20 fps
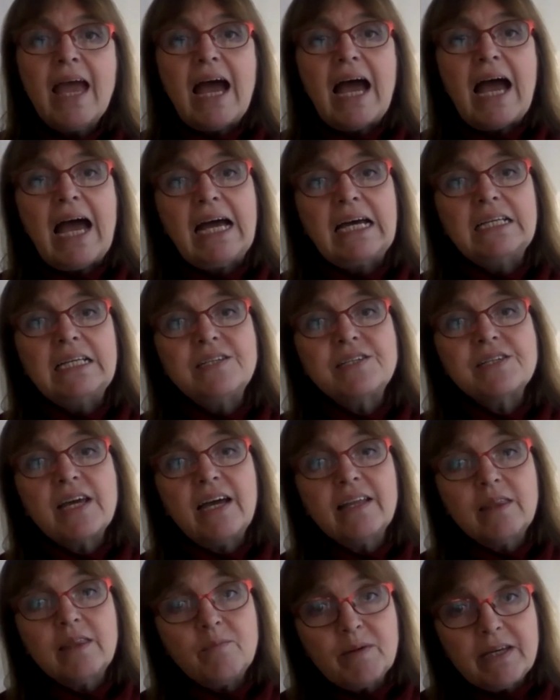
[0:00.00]
And
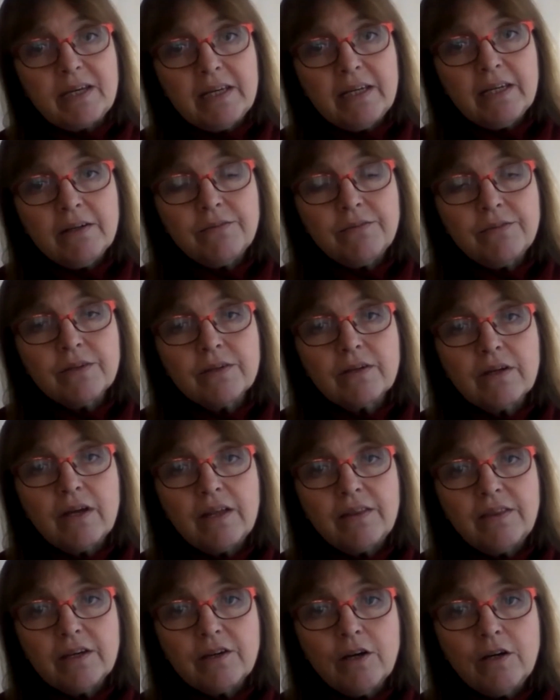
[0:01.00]
at the beginning of the
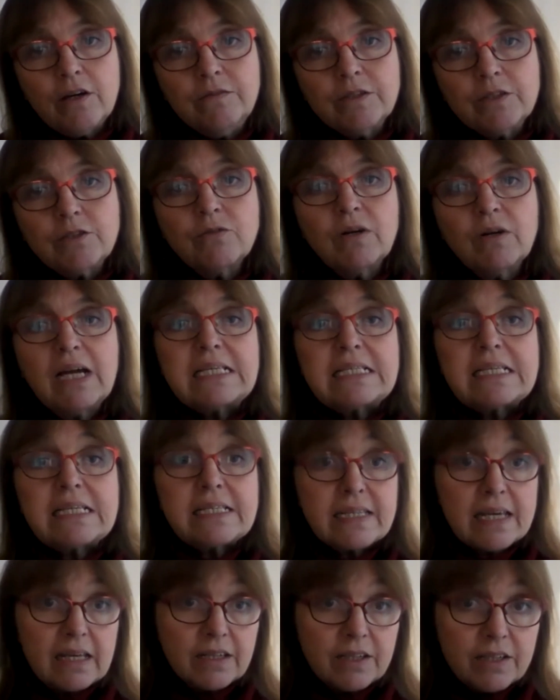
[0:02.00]
COVID crisis
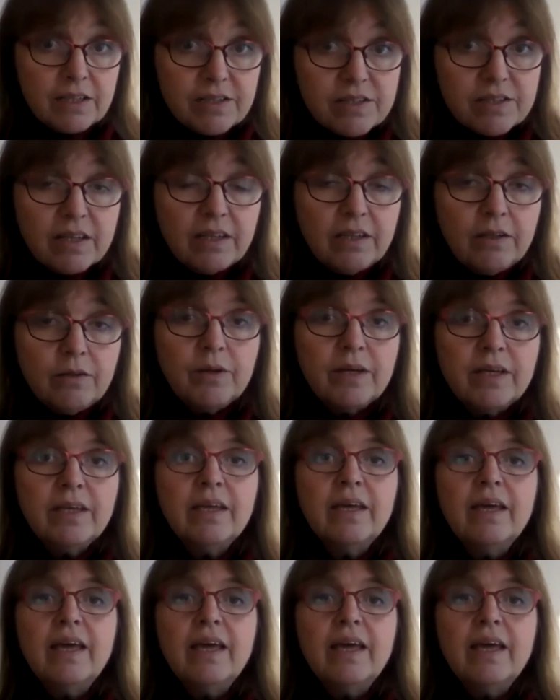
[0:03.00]
and continuing,